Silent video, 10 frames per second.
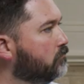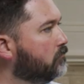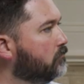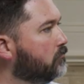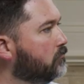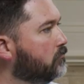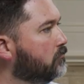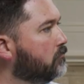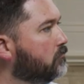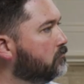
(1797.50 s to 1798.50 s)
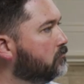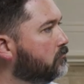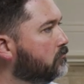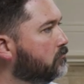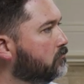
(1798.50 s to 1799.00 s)

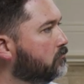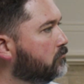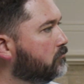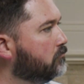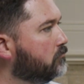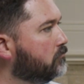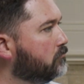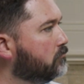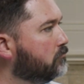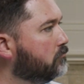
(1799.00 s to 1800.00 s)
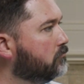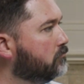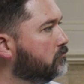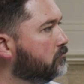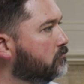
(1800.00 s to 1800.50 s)

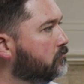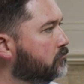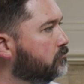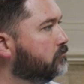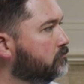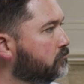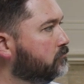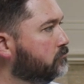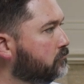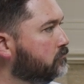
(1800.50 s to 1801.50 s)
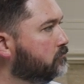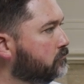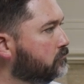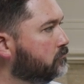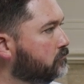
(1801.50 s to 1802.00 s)

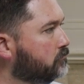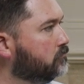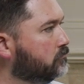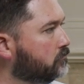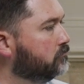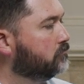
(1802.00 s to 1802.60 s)
The person shown says nothing.